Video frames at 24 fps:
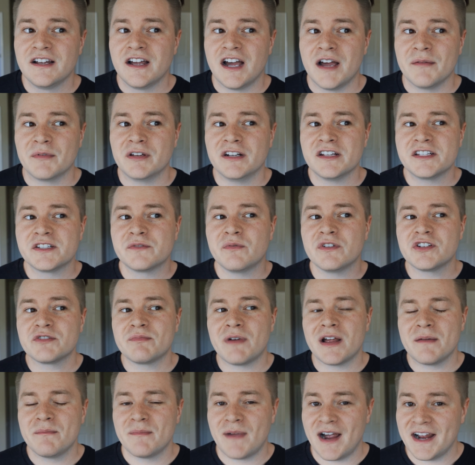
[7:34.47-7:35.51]
I'm gonna switch
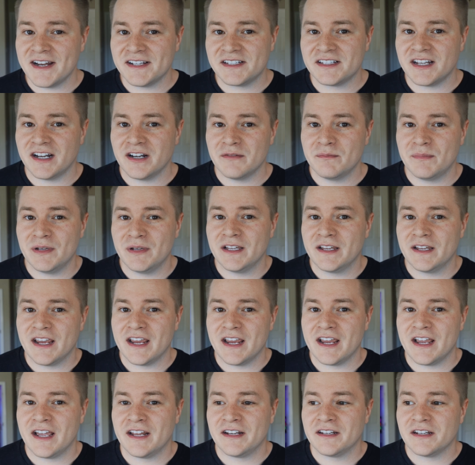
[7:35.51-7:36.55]
my mindset a bit
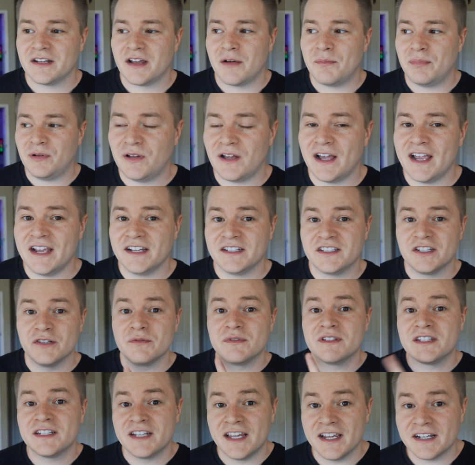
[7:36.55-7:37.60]
and apply it to
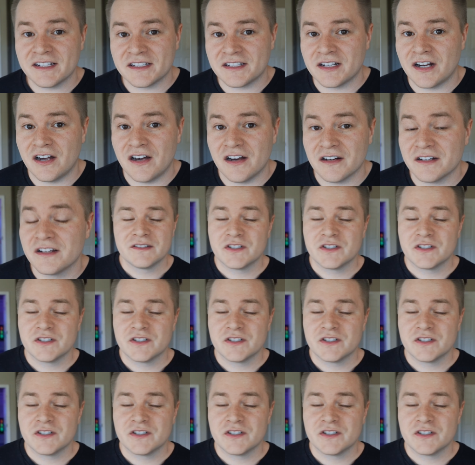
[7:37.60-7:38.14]
TikTok.